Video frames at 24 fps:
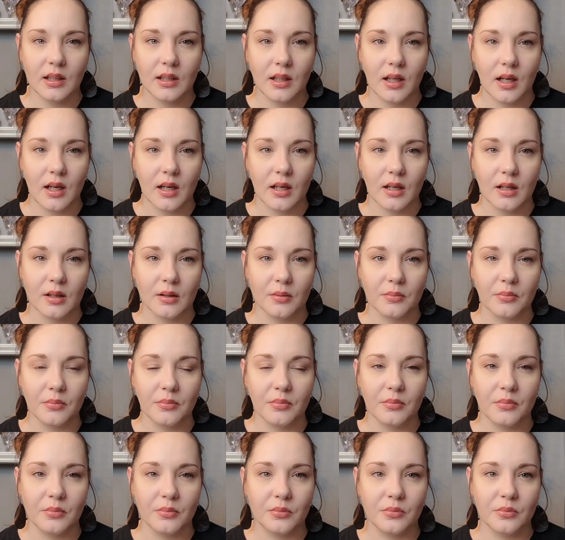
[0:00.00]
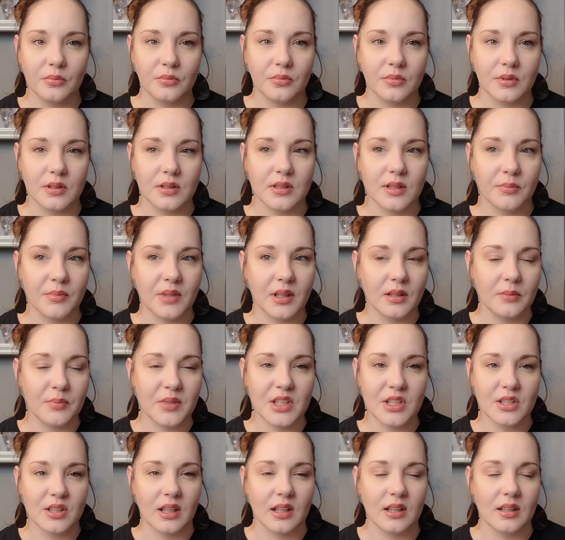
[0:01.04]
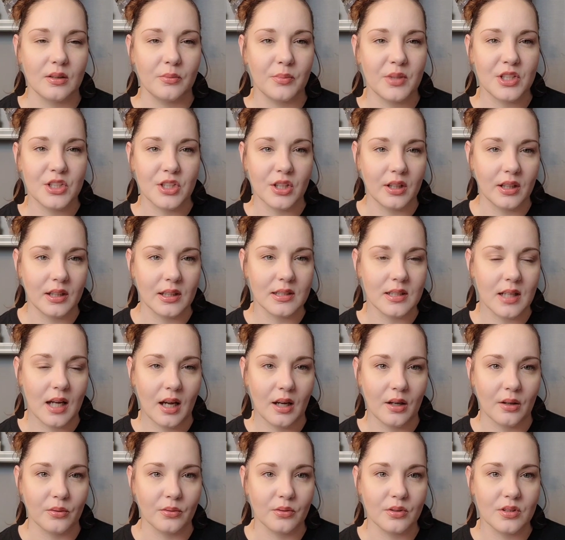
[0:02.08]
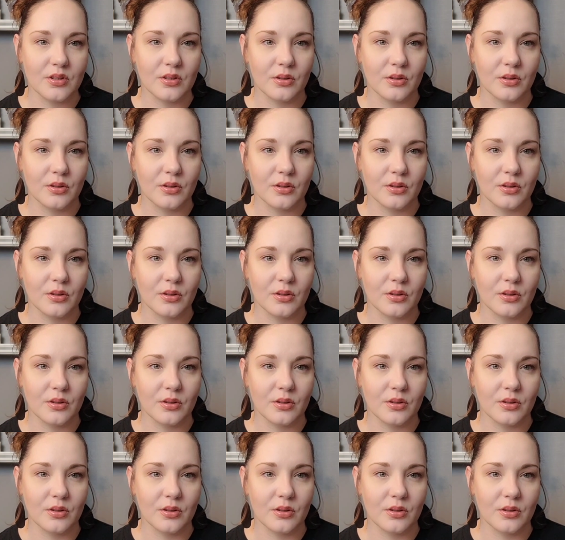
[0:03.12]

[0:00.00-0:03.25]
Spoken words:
it'll be shutting down.